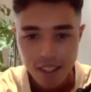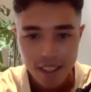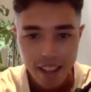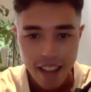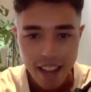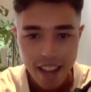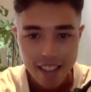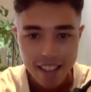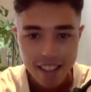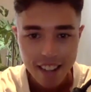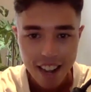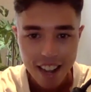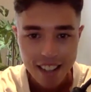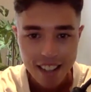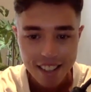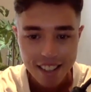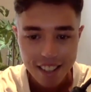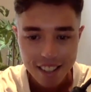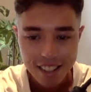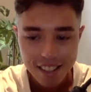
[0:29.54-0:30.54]
And
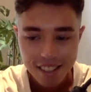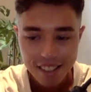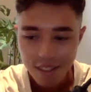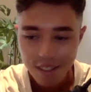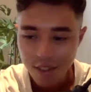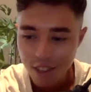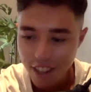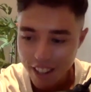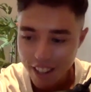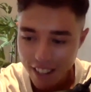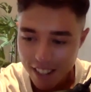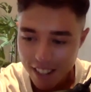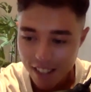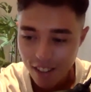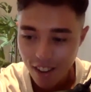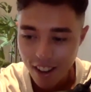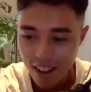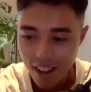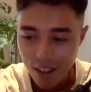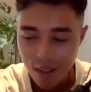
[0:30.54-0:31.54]
today's guest is a very
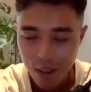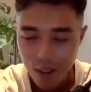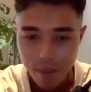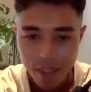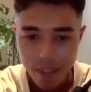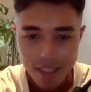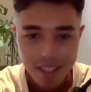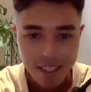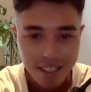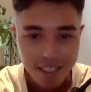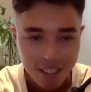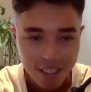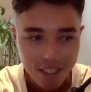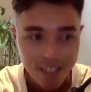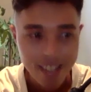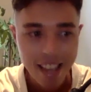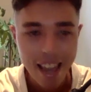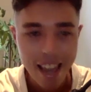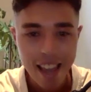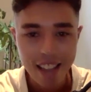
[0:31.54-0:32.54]
exciting one because as I
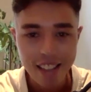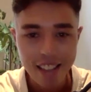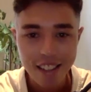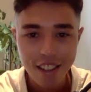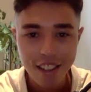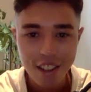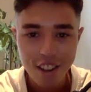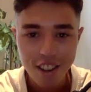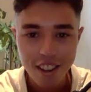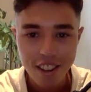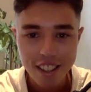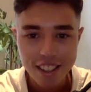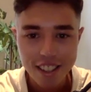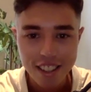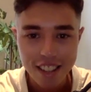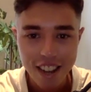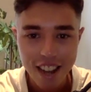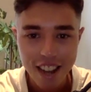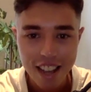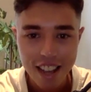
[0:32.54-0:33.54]
was saying to her in
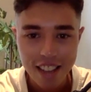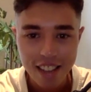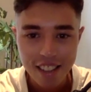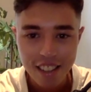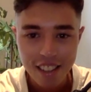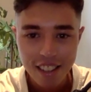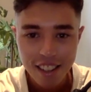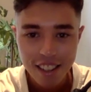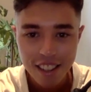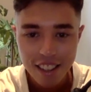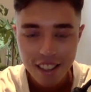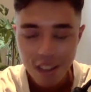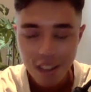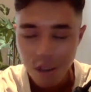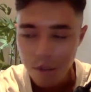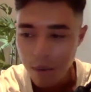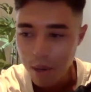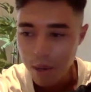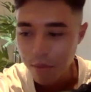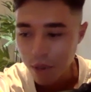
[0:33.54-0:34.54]
today's
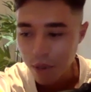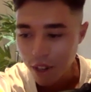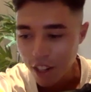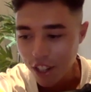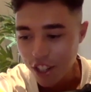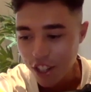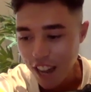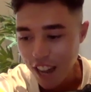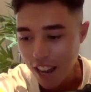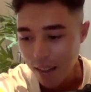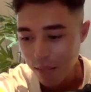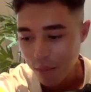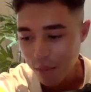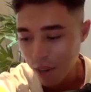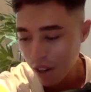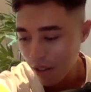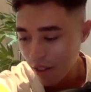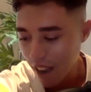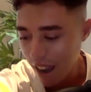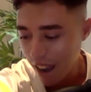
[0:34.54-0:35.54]
little bit of pre-chat and
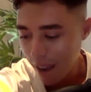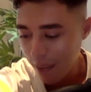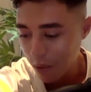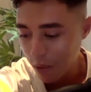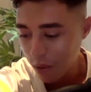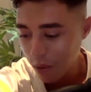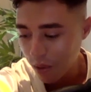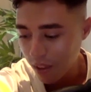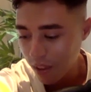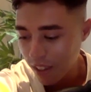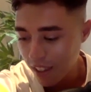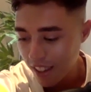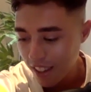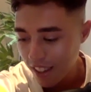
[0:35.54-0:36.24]
pre-ramble,